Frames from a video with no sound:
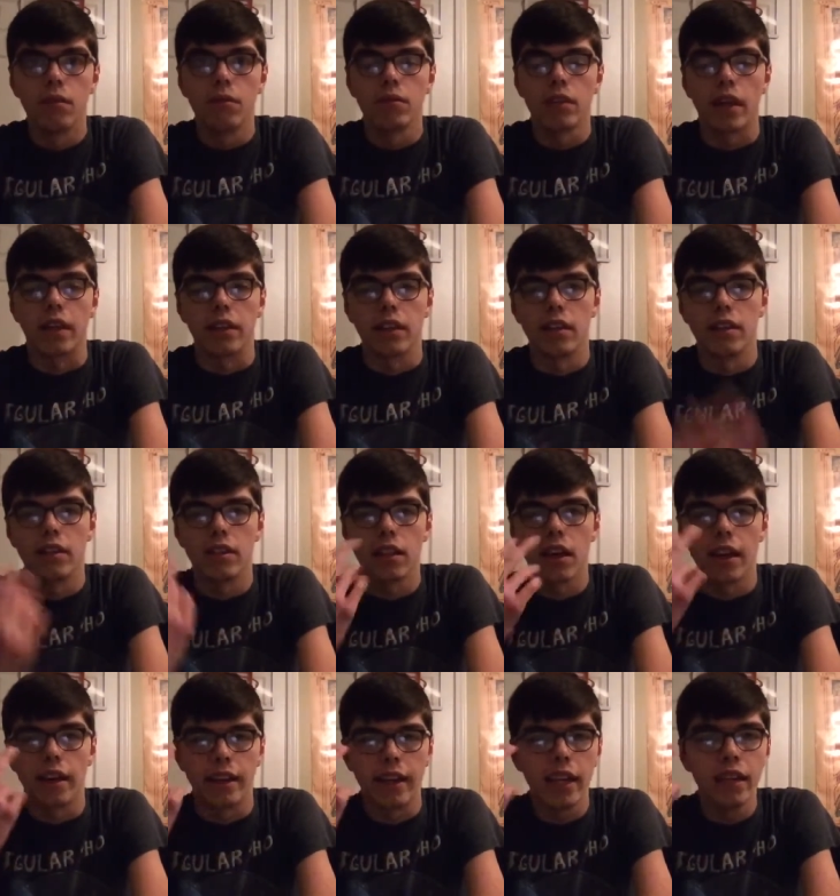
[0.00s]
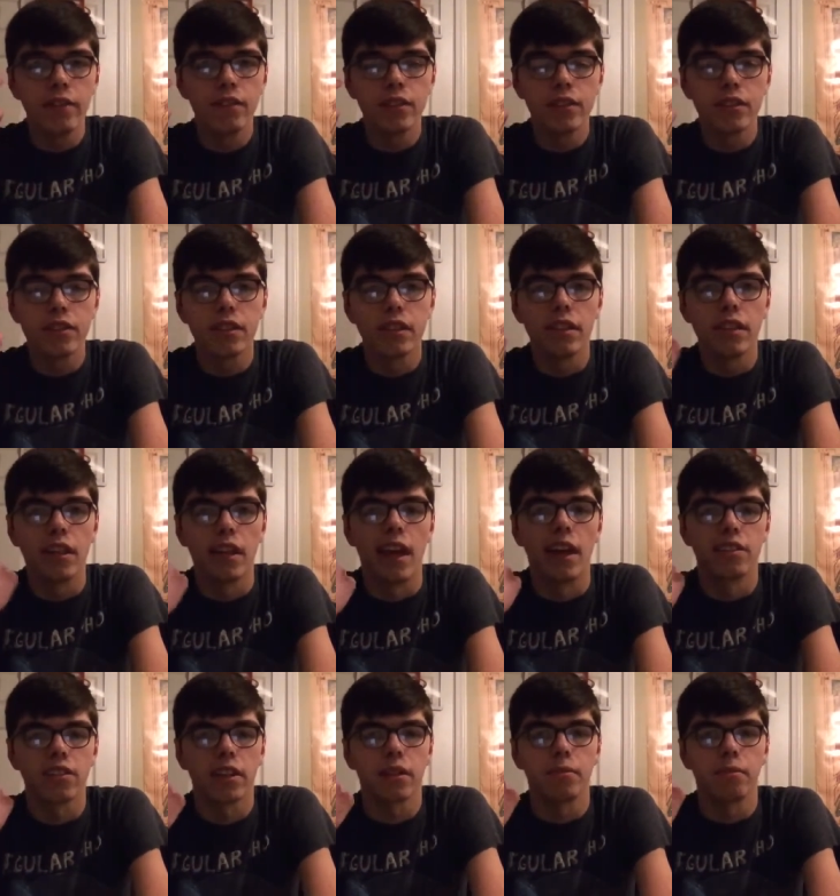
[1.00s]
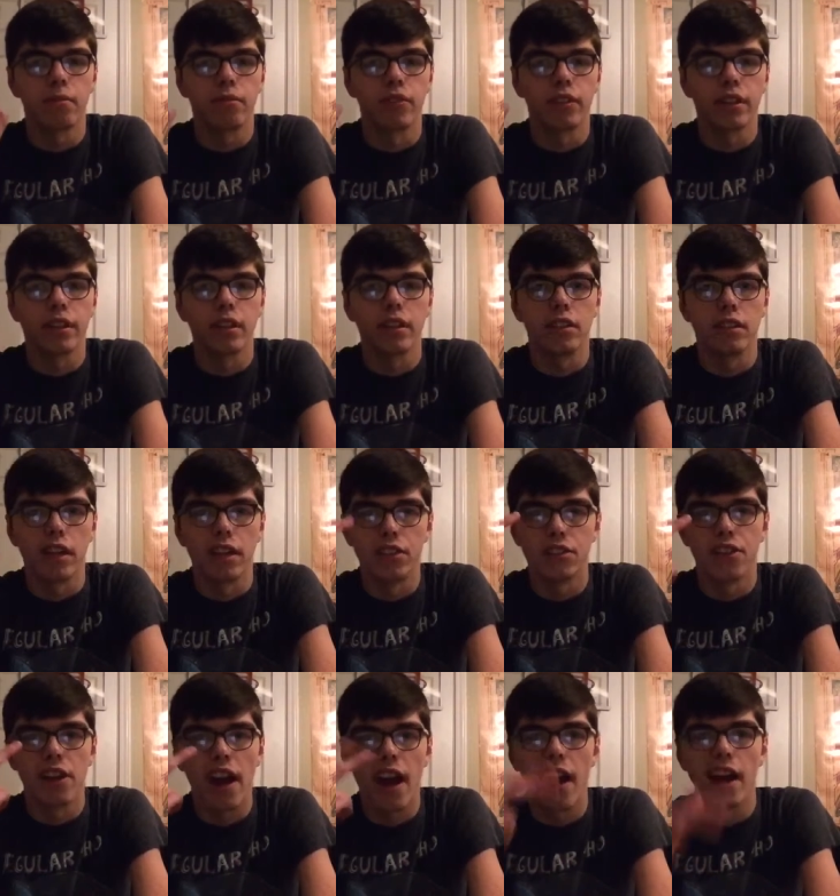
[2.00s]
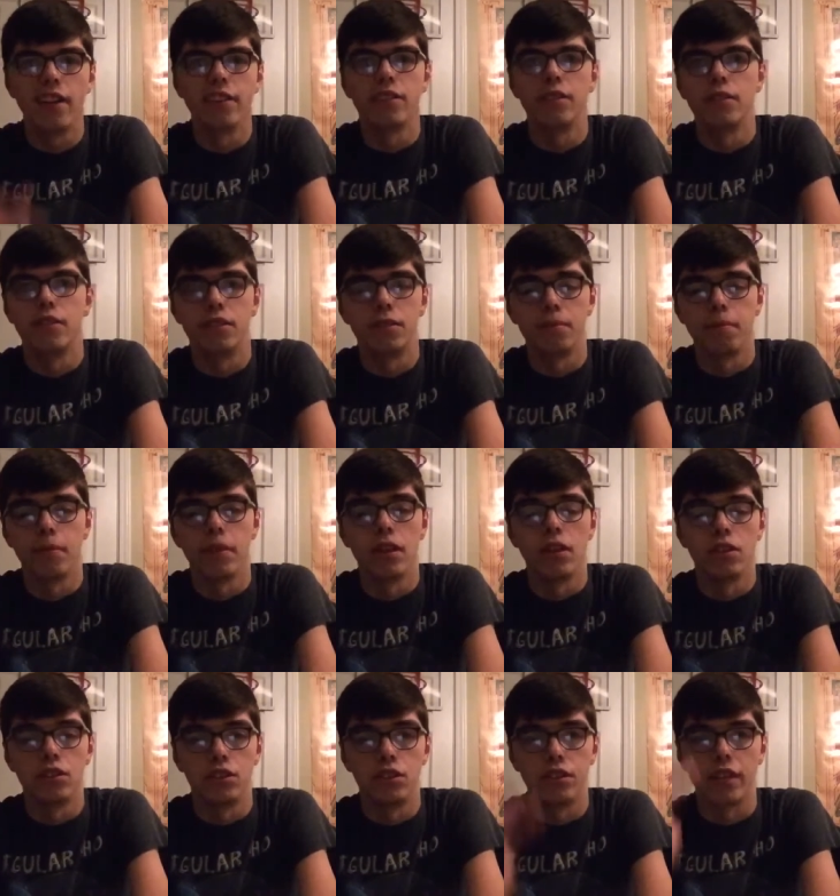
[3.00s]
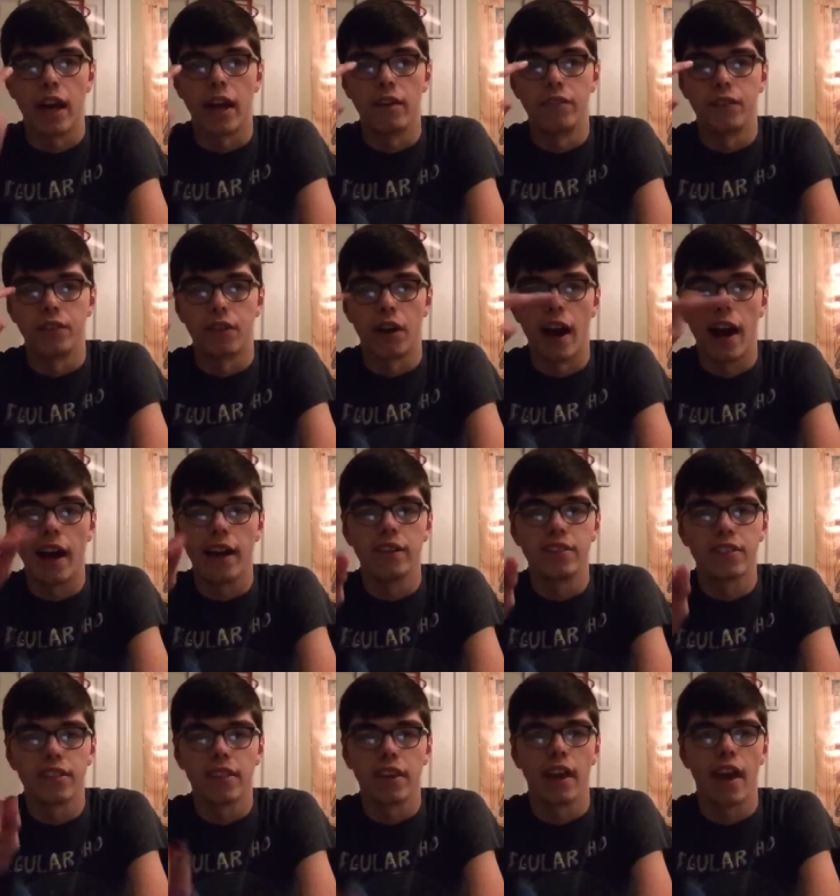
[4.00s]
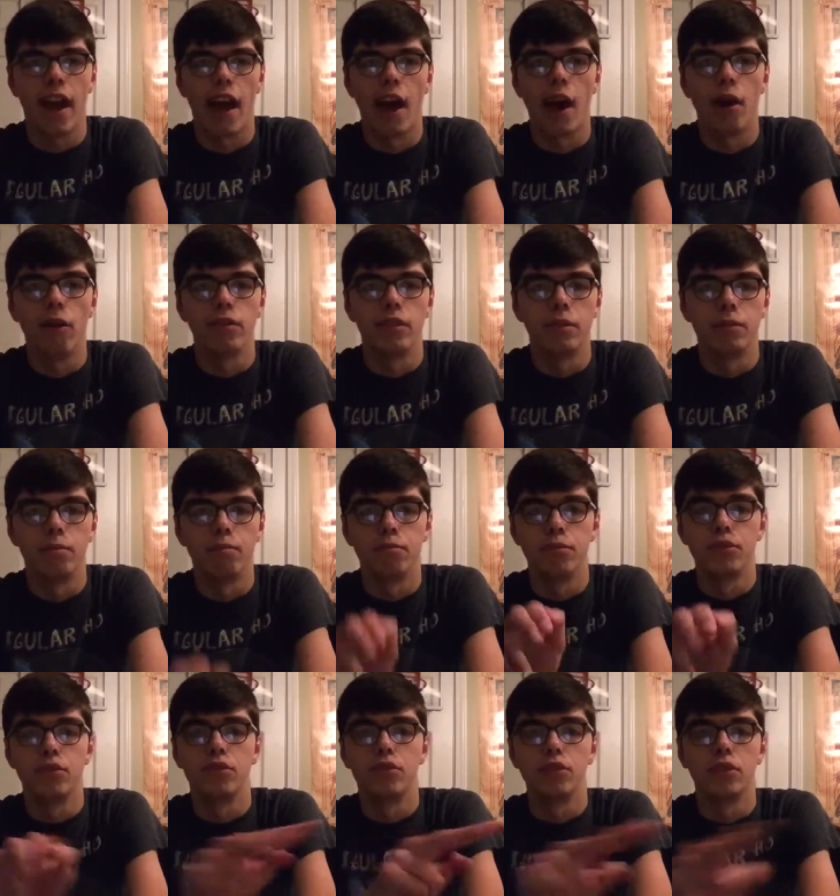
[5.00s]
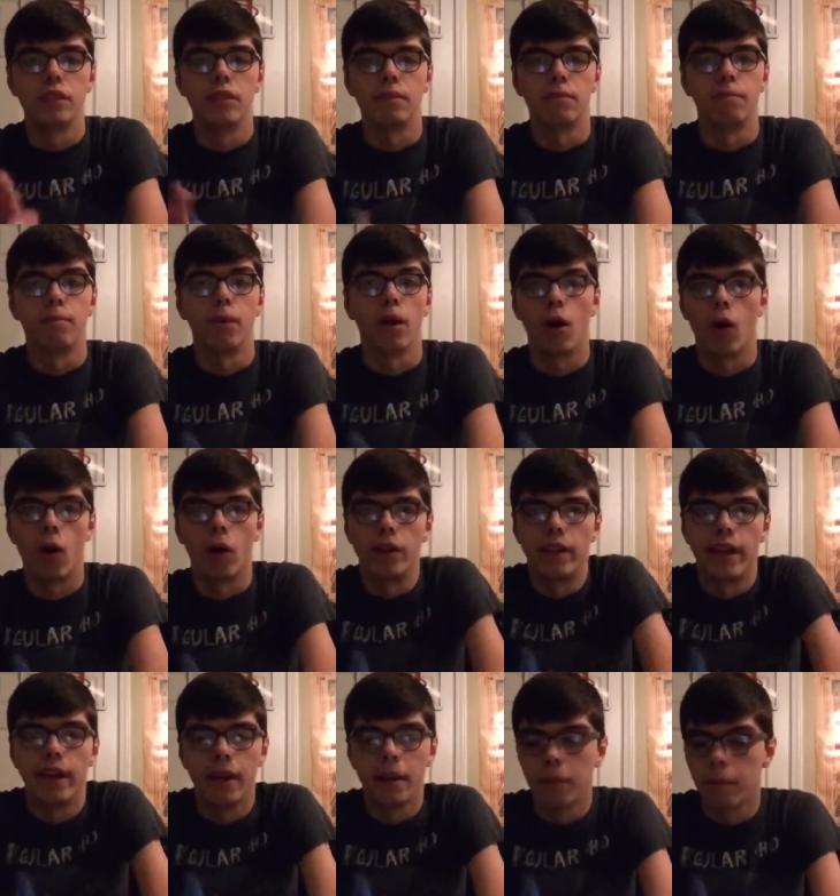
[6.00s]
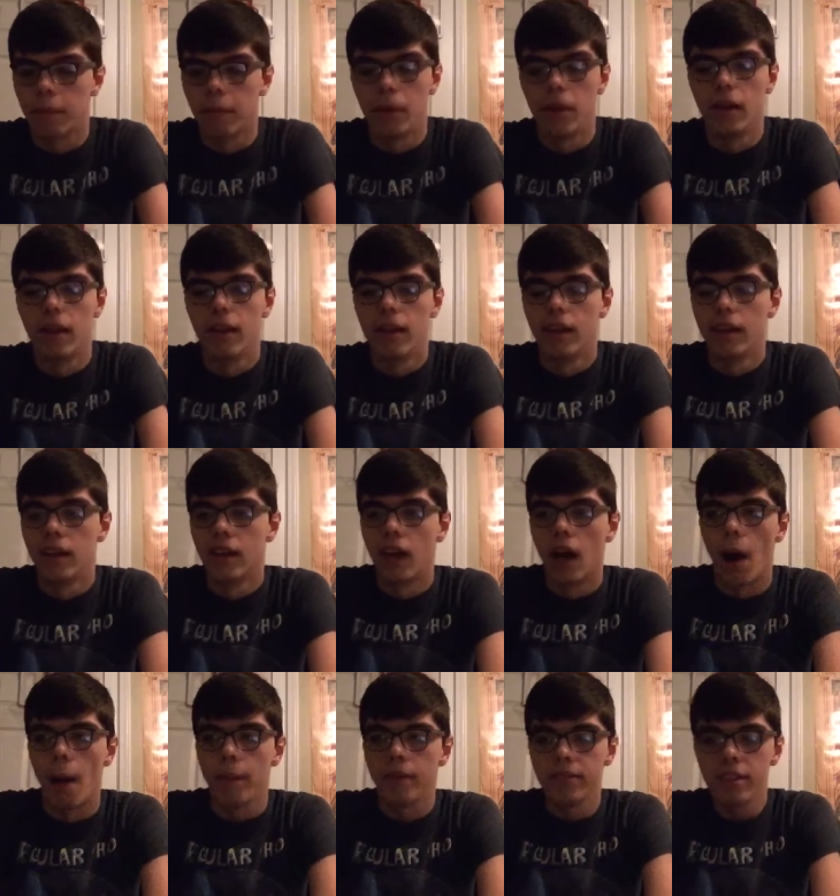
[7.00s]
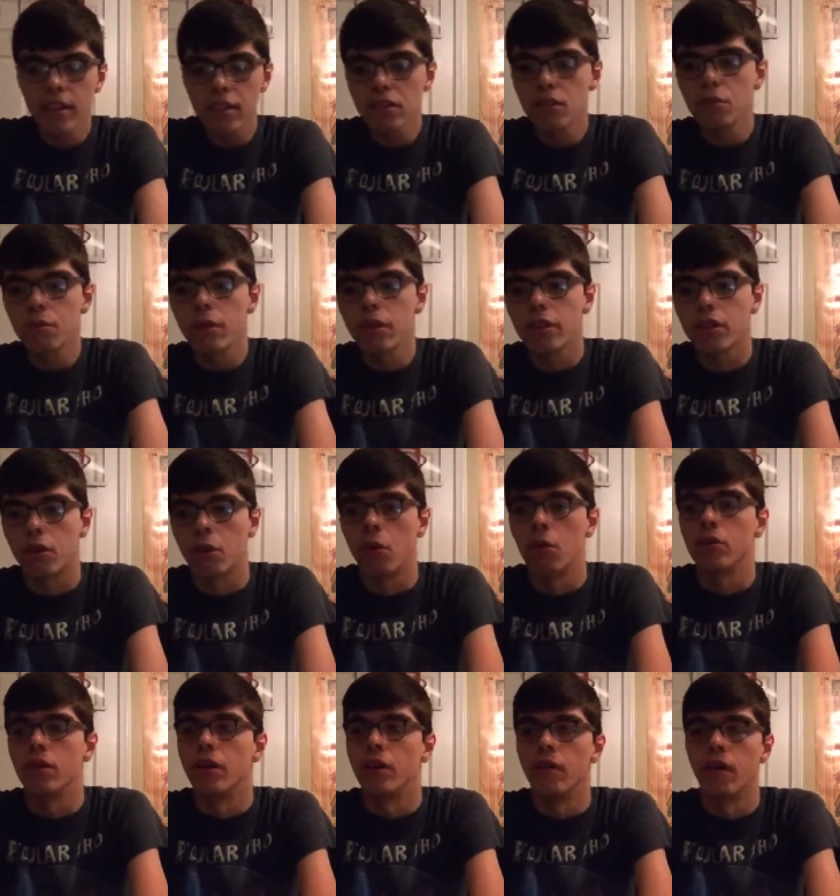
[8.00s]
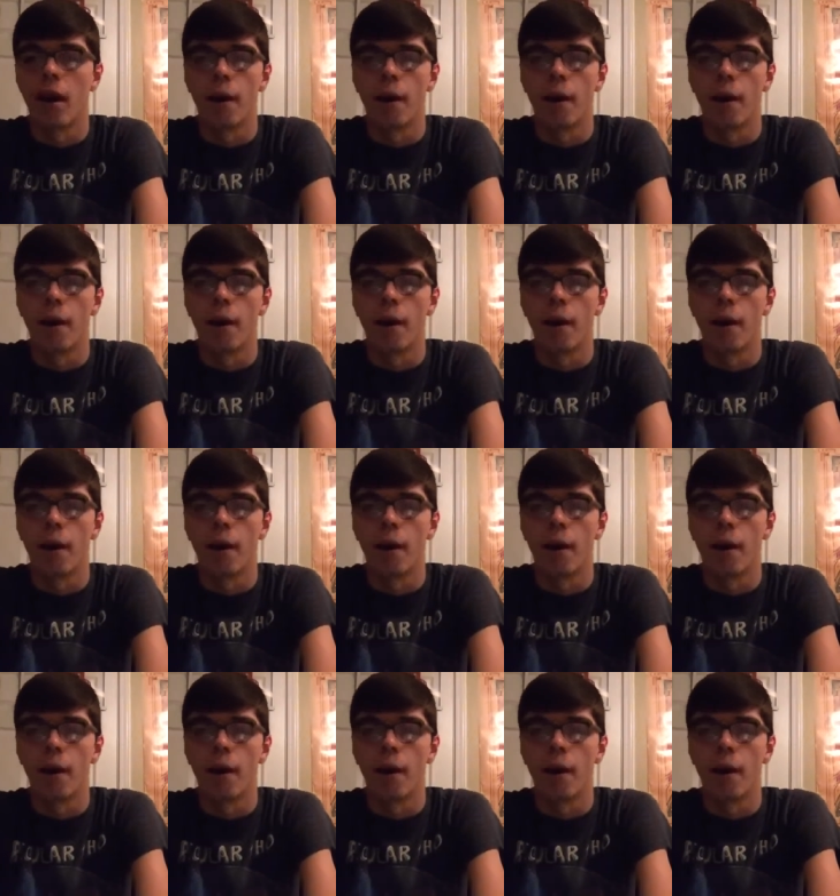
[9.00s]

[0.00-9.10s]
Like heat vision, it has like freaking laser eyes and just shoots out of your eyes out and all that. I mean, it's actually really cool though.